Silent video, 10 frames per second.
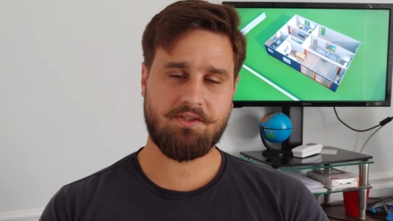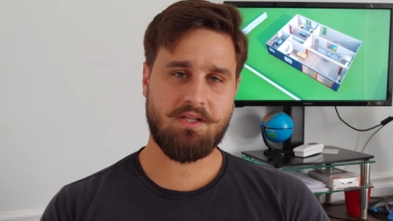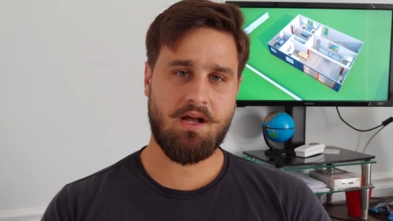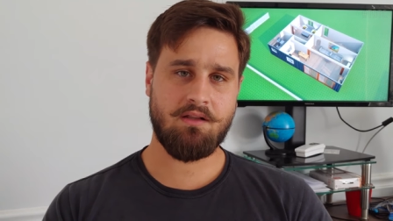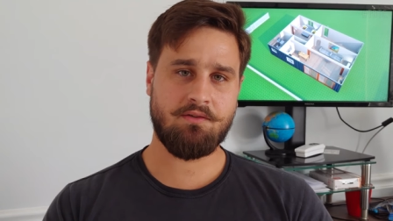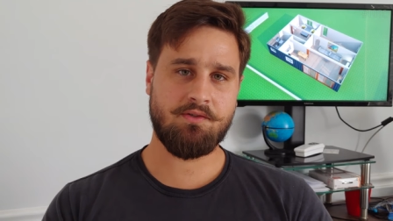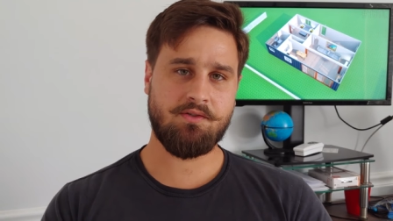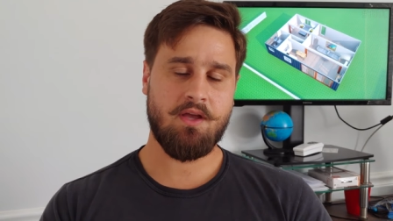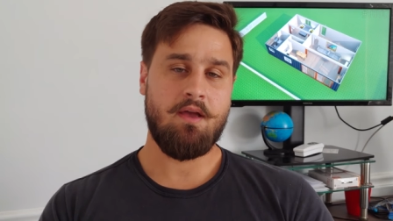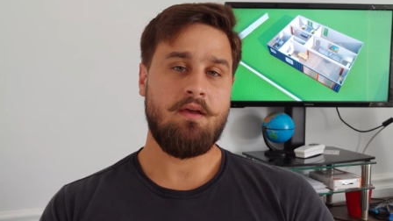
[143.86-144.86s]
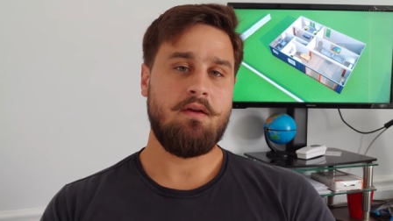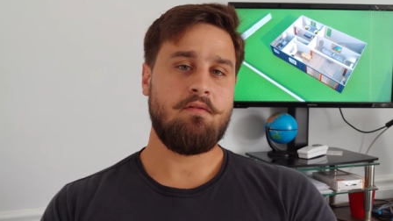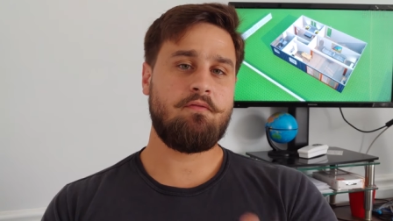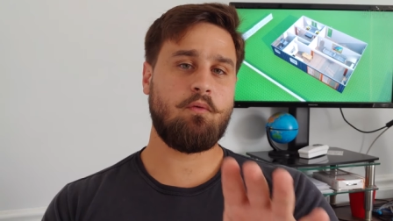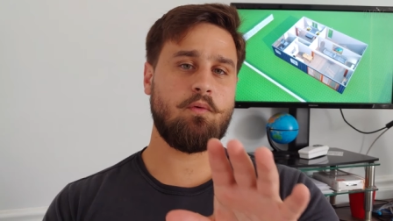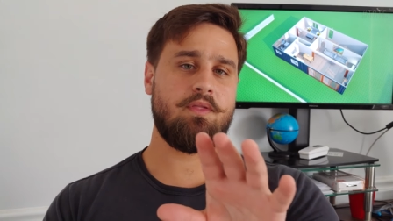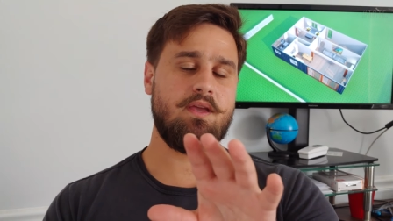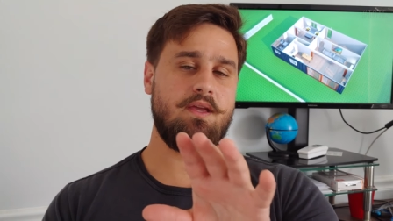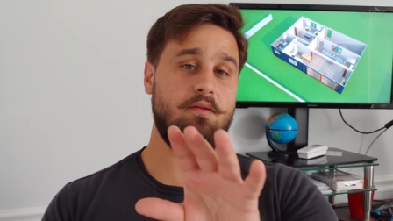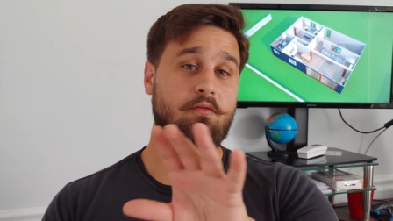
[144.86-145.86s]
$5,000 for
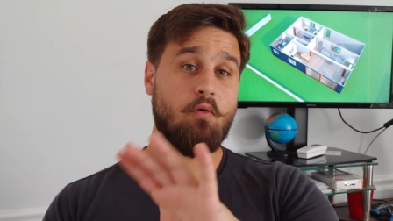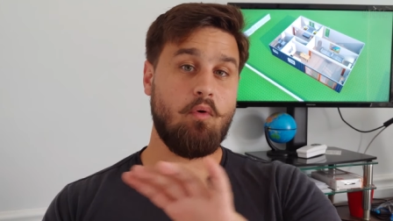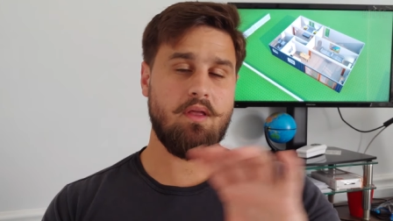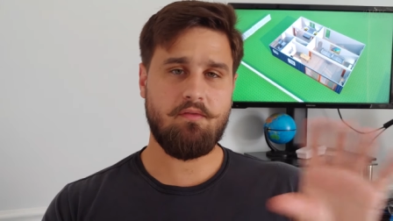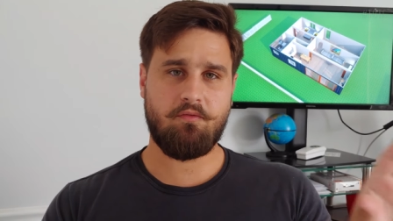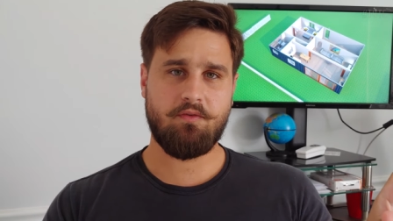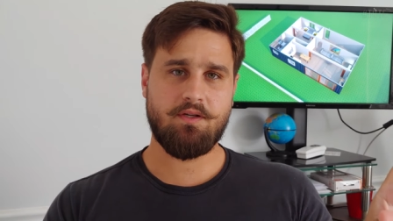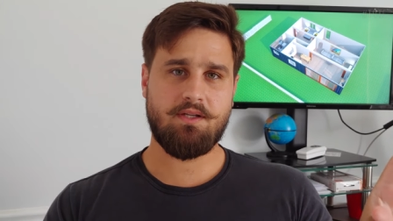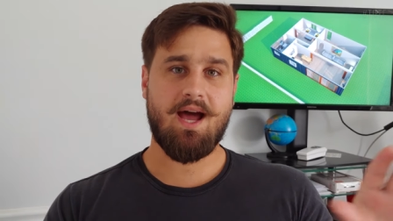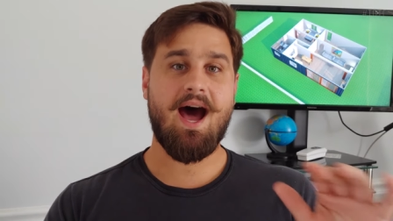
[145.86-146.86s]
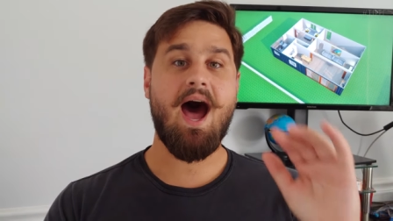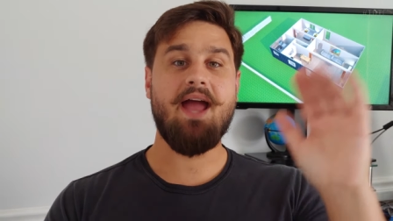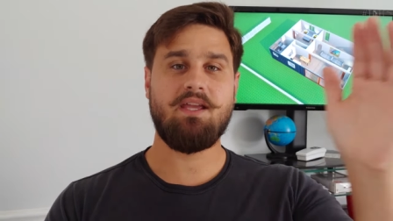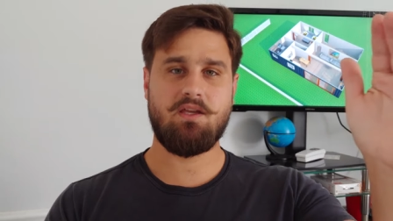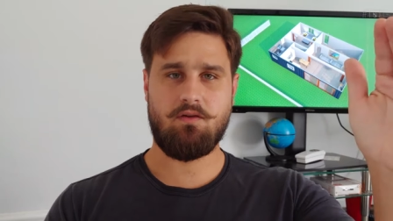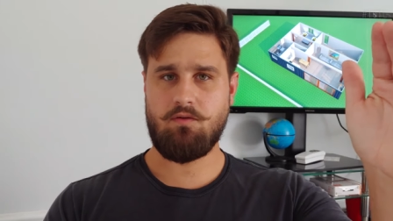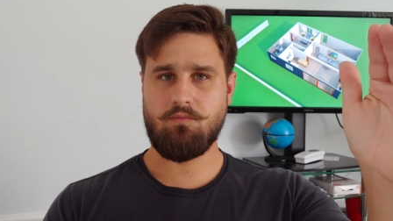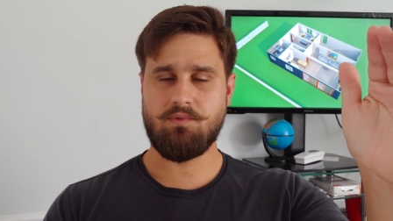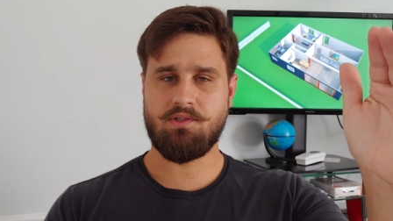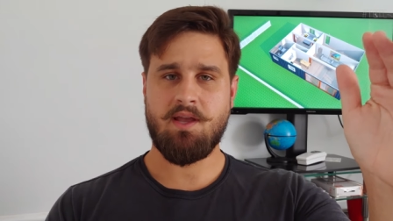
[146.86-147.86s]
the 40-foot high
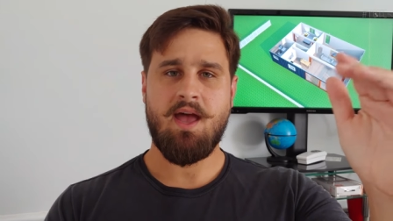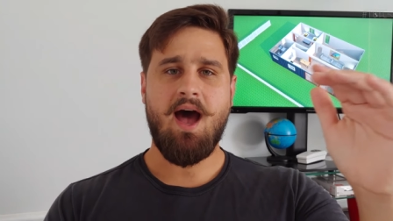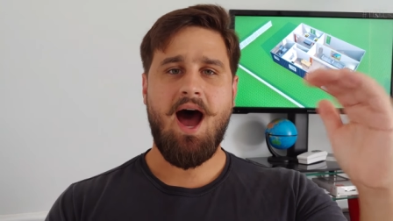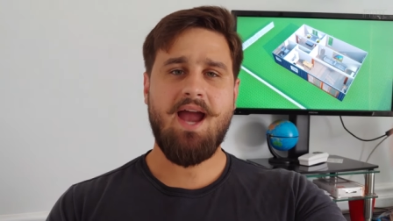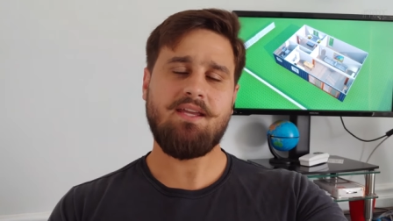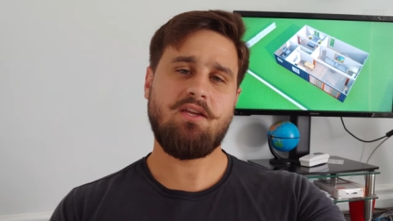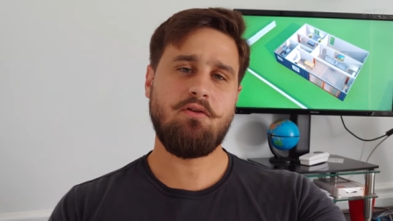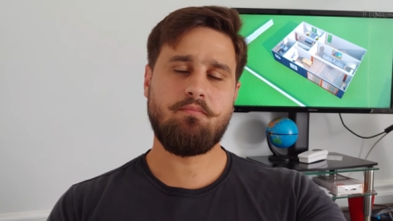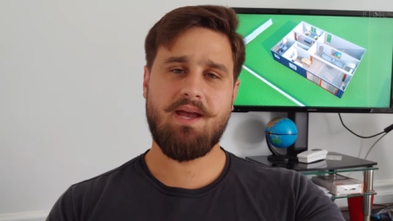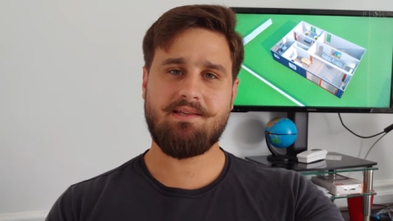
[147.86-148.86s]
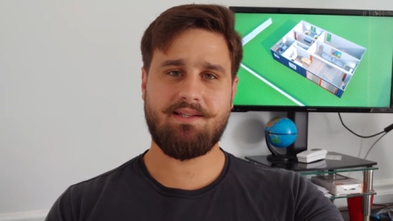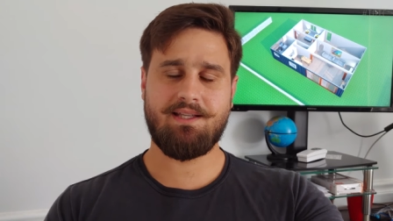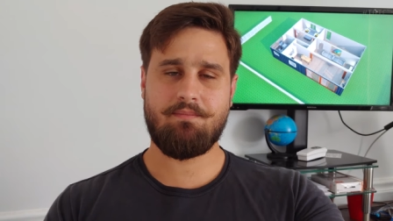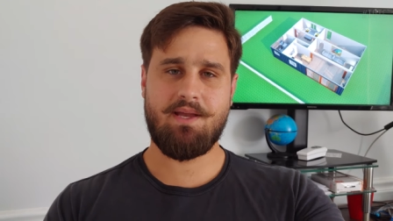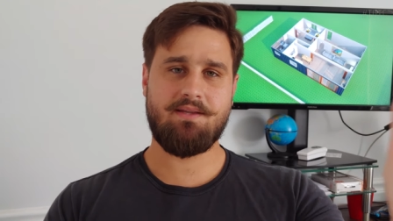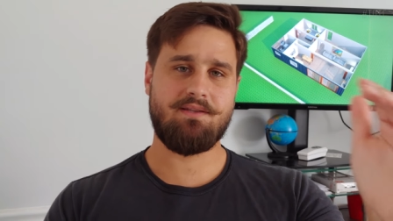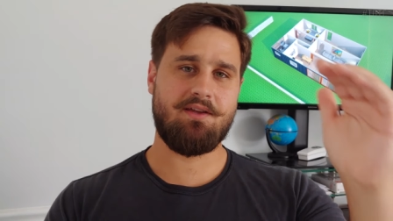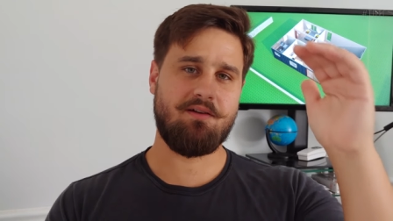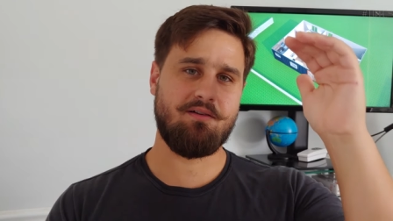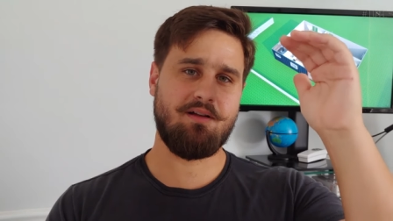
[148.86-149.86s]
cubes. High cube basically means
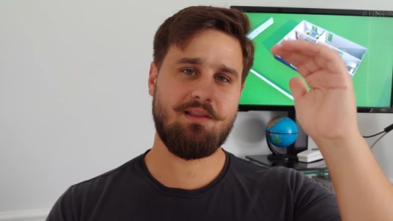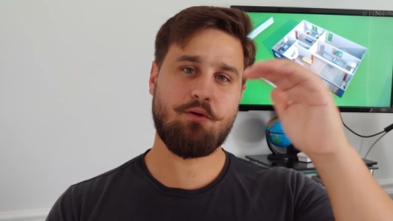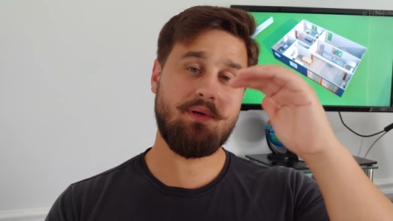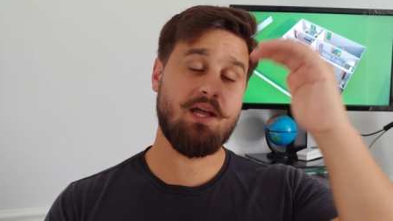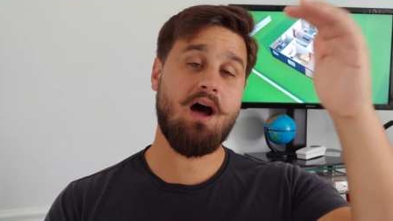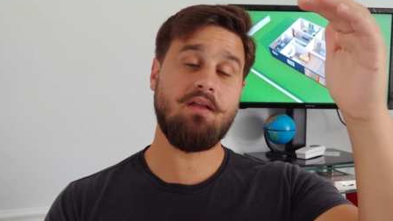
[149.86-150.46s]
they're a little bit